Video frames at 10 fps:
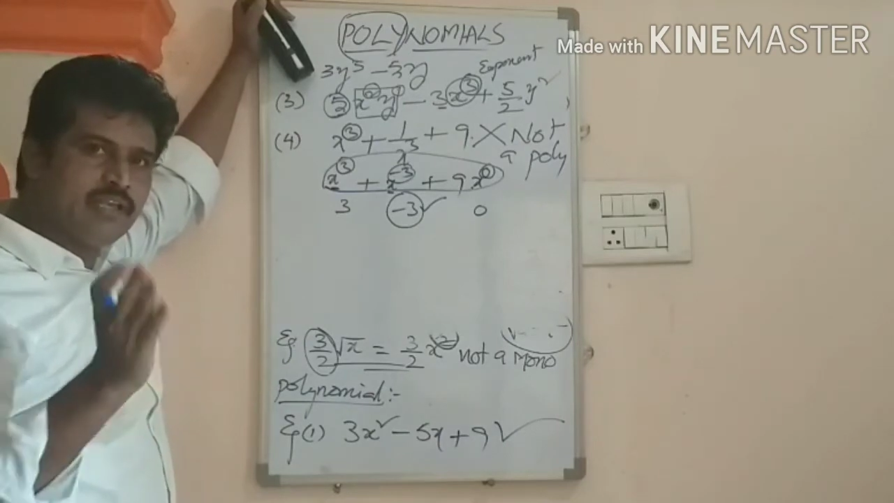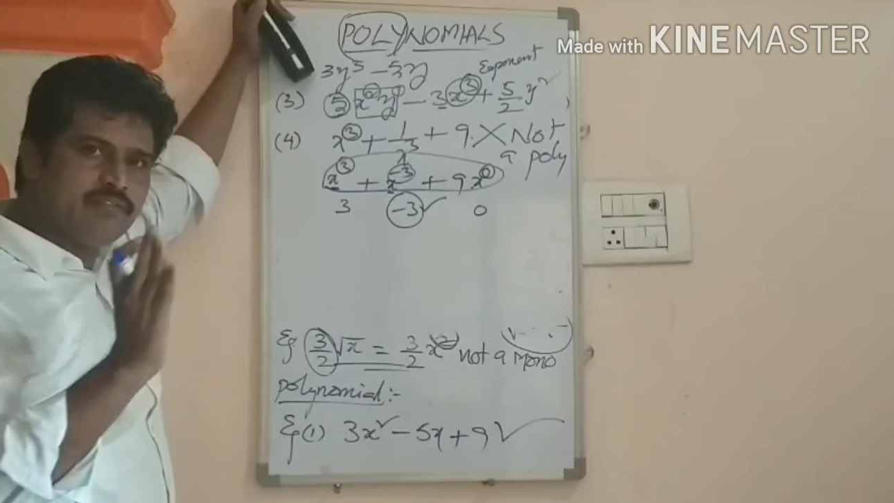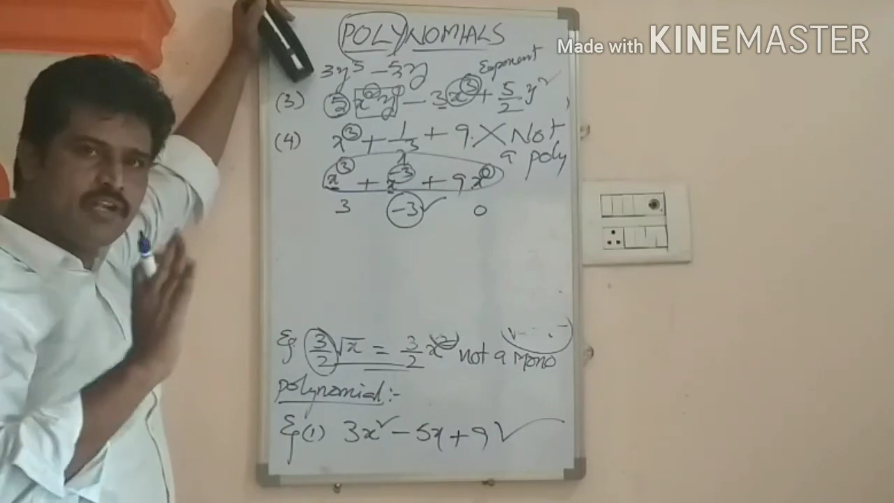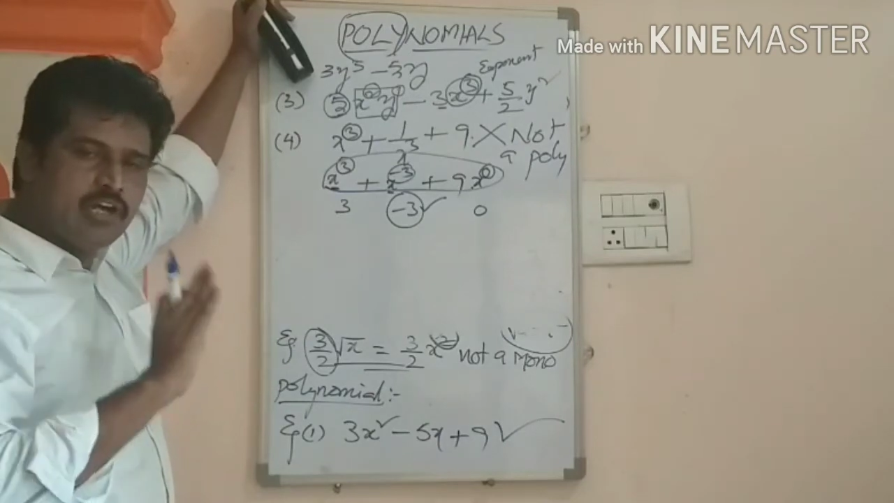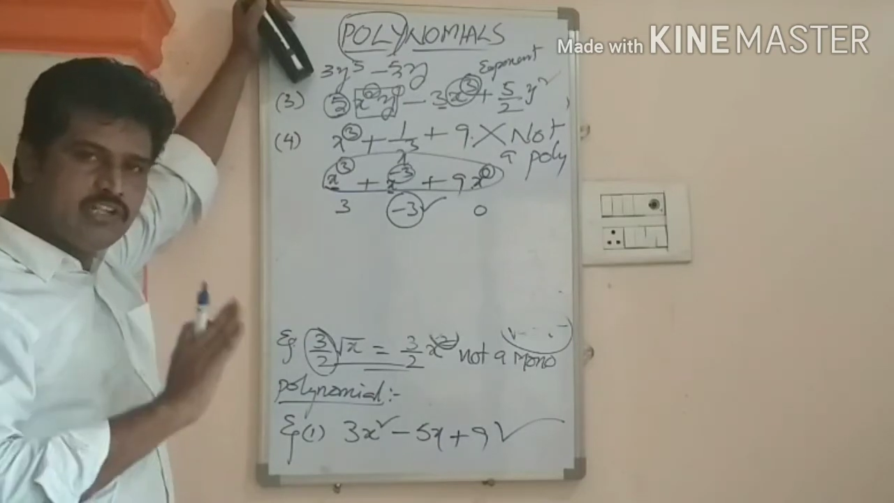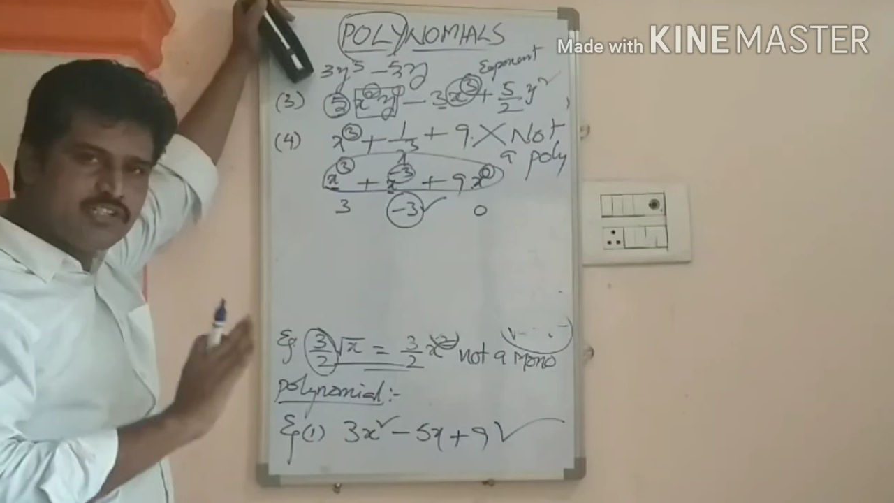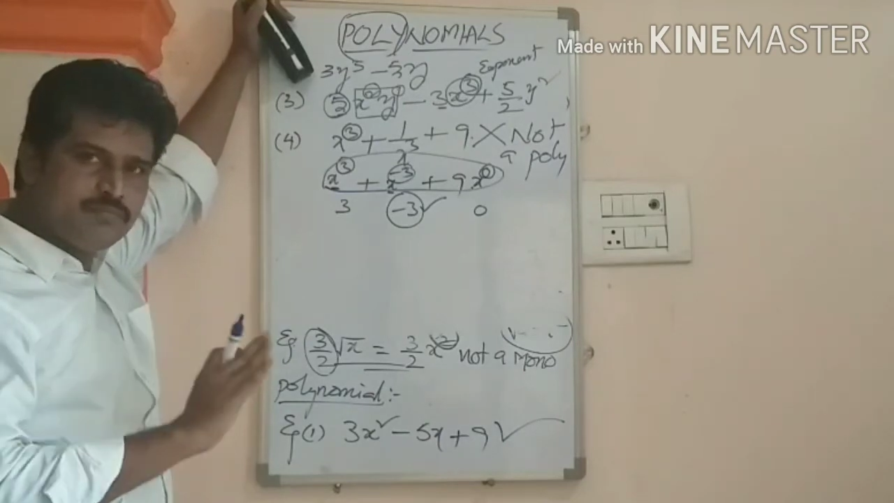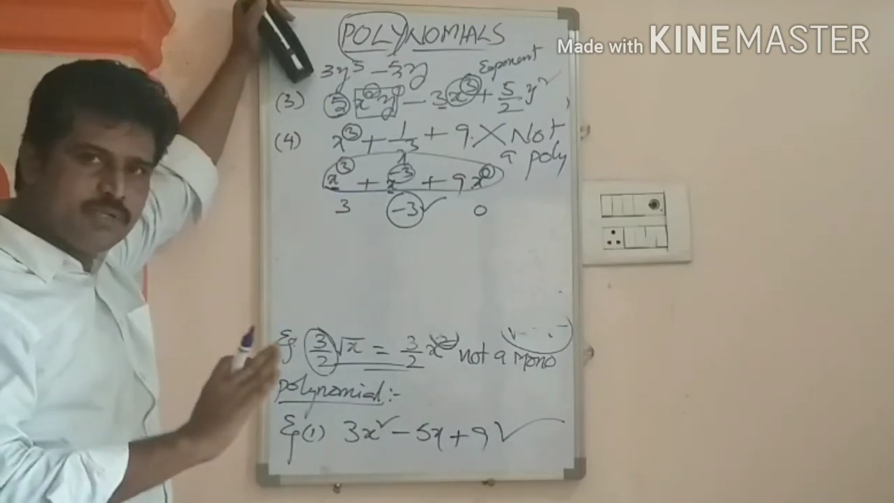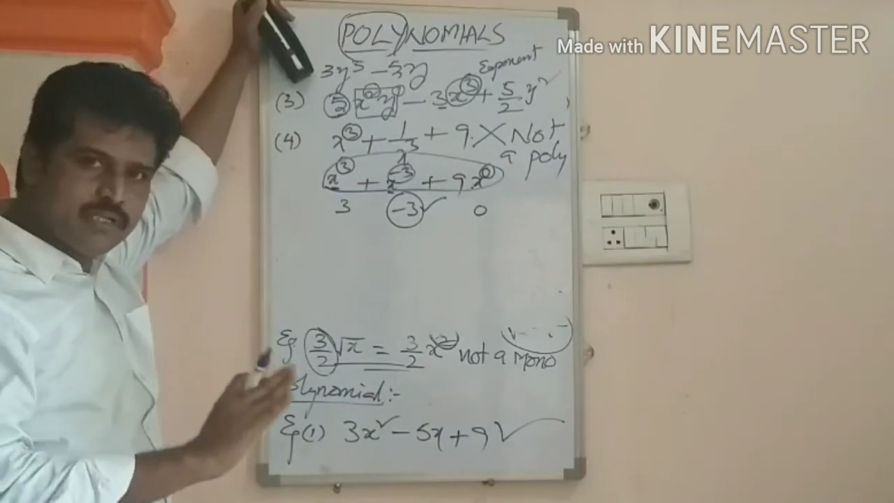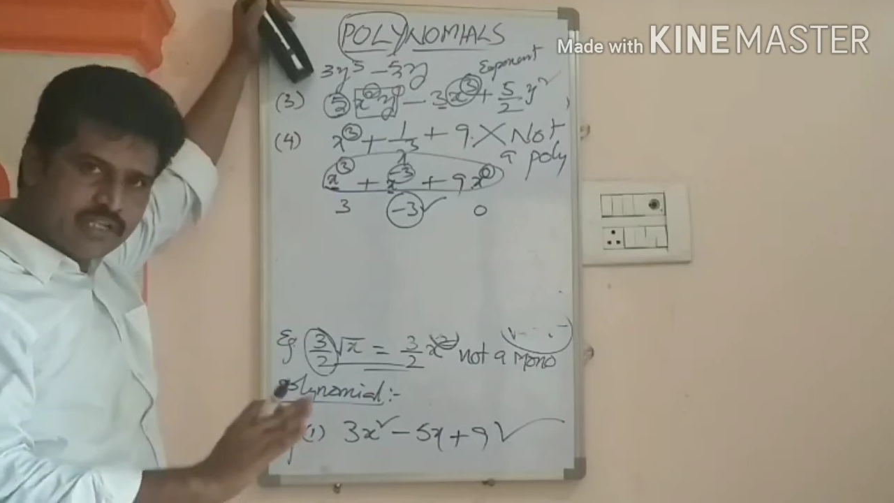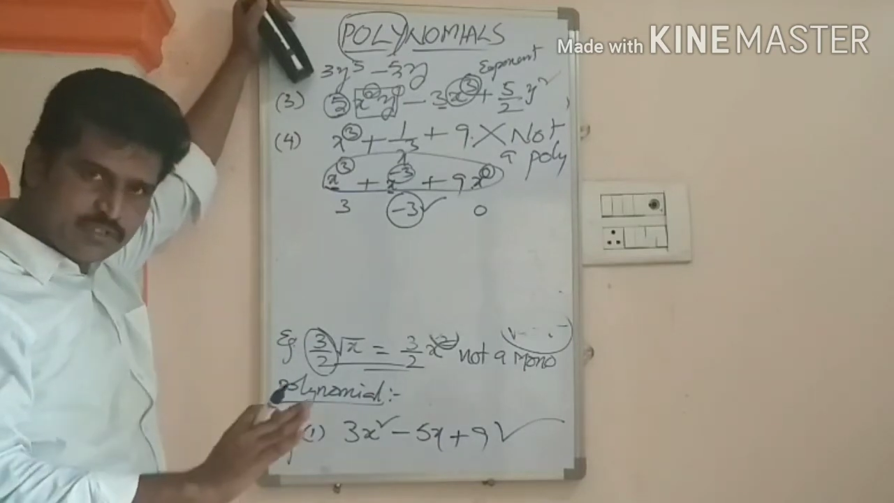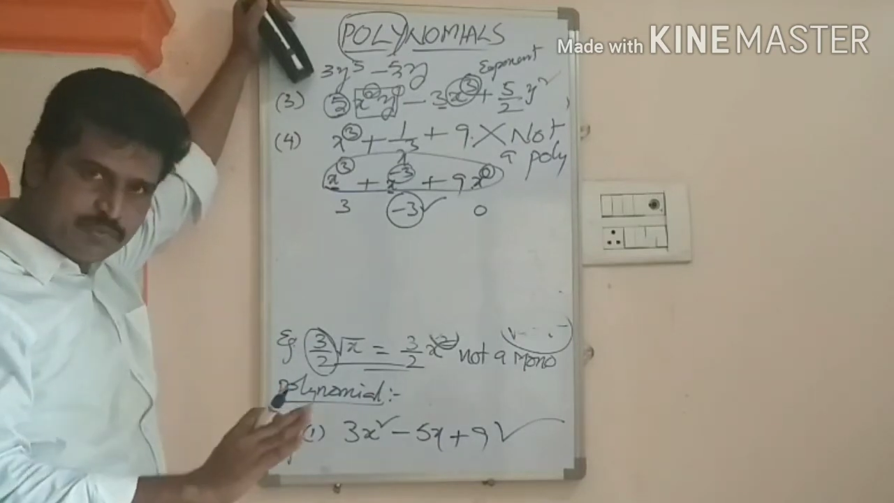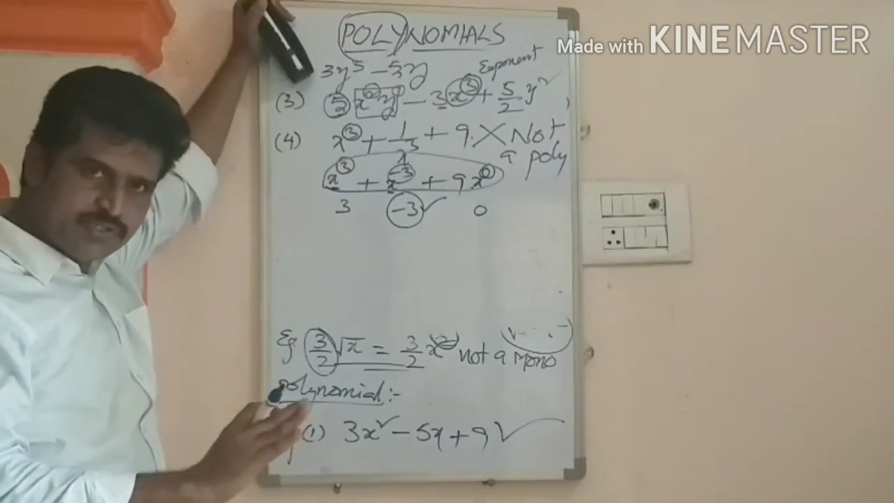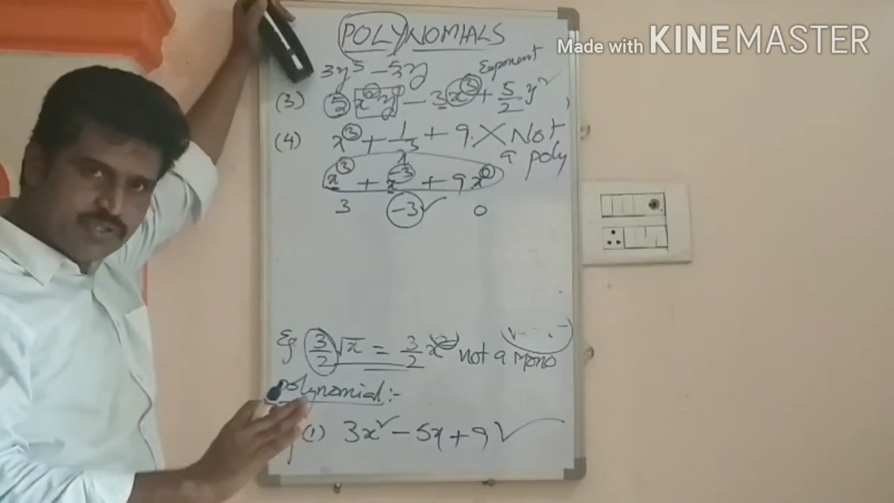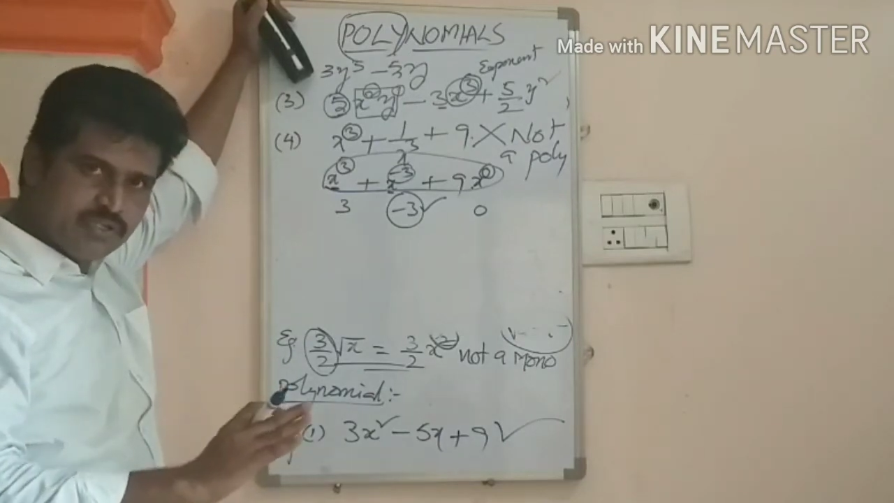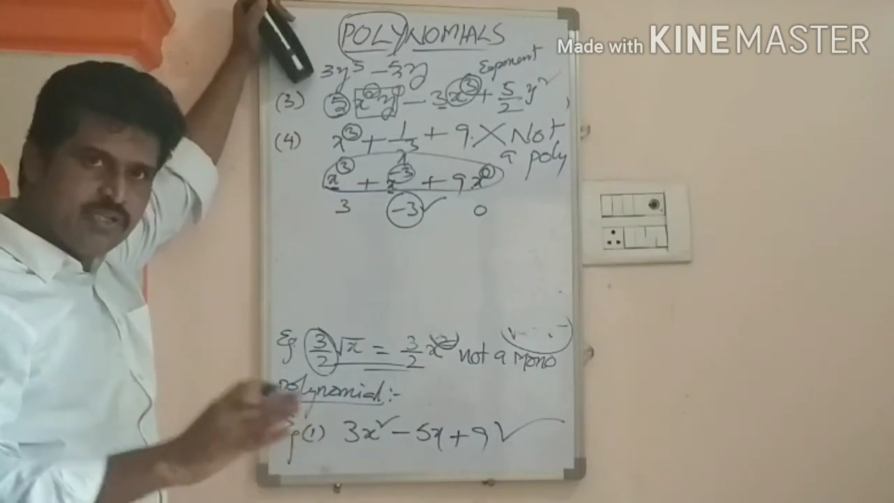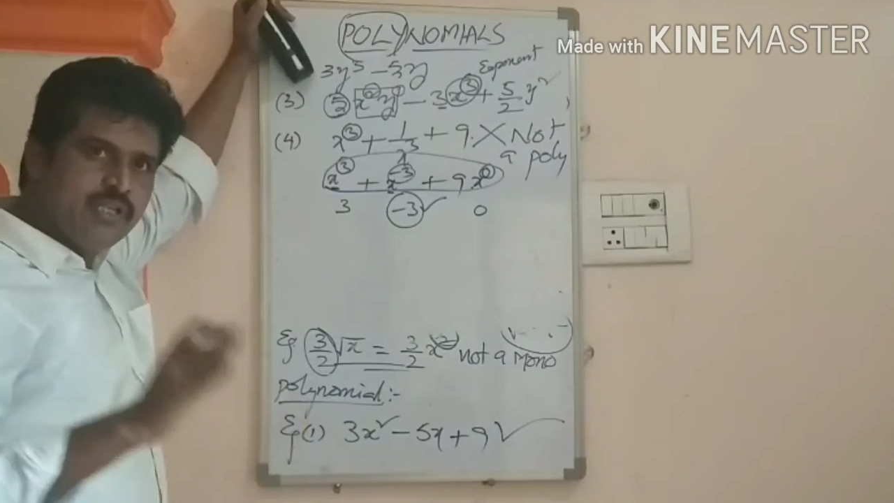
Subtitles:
given algebraic expression